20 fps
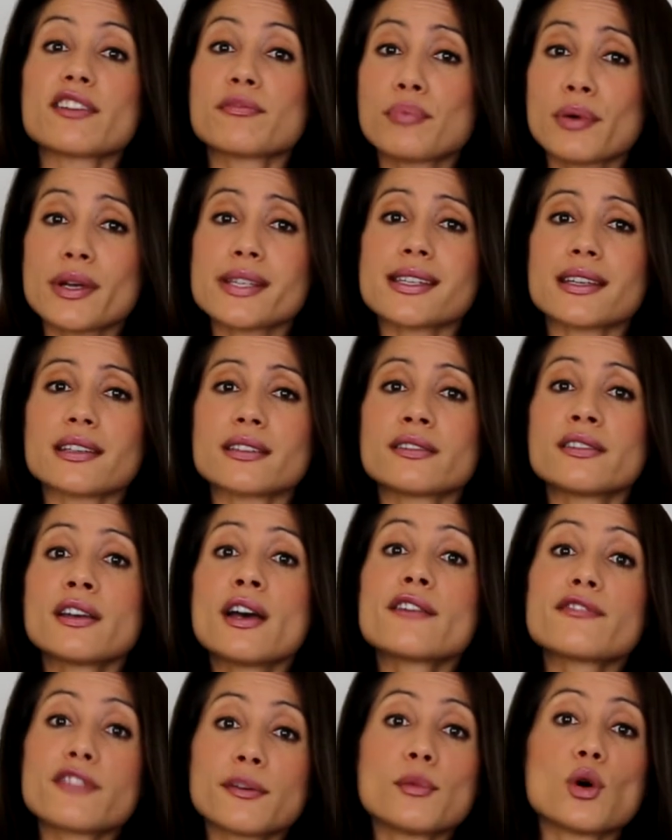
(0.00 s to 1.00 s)
of prison
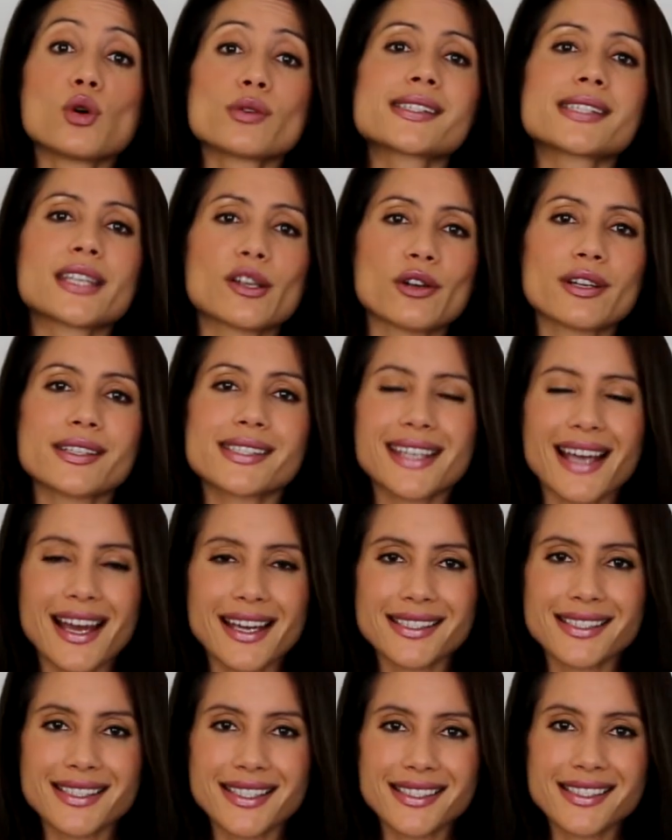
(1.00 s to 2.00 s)
for more serious
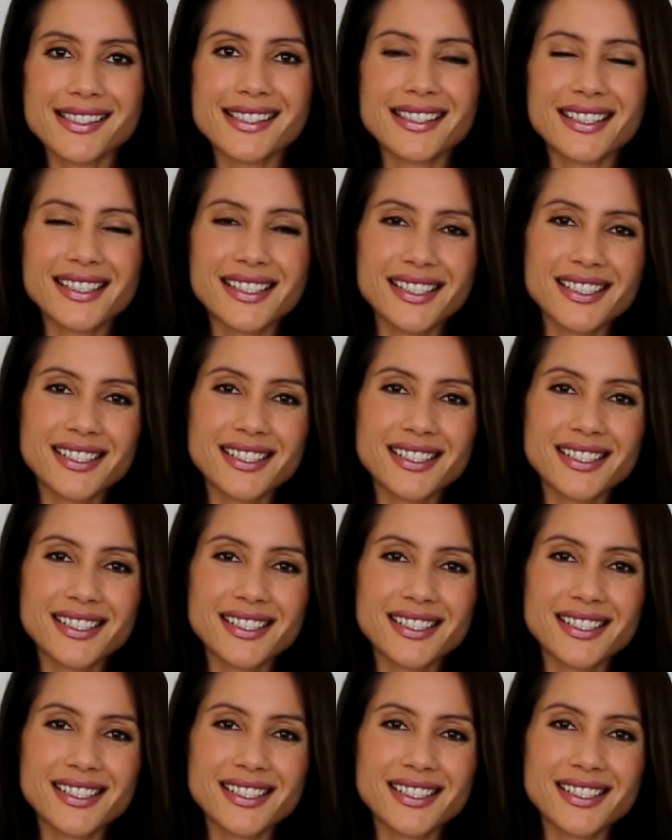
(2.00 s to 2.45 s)
cases.